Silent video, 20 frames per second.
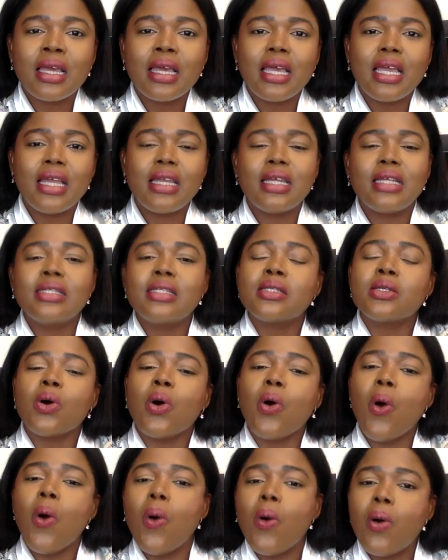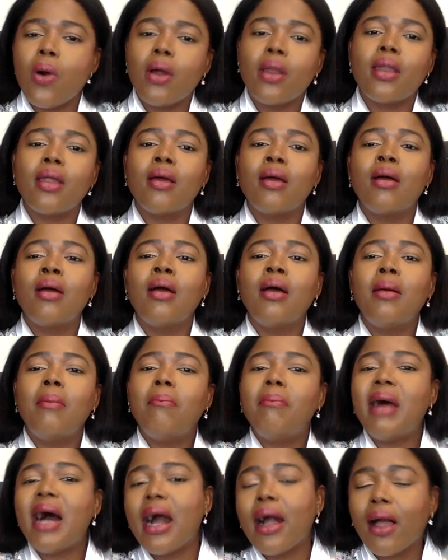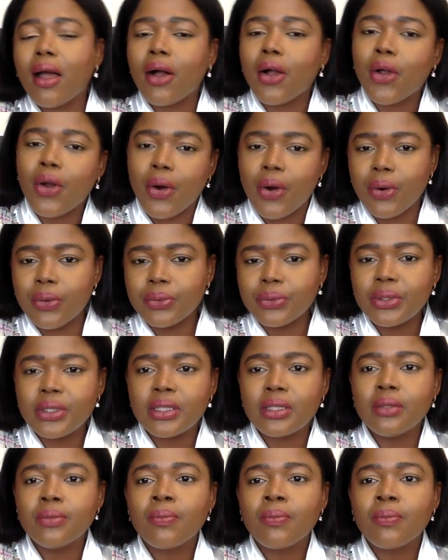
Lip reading: in its own bank account,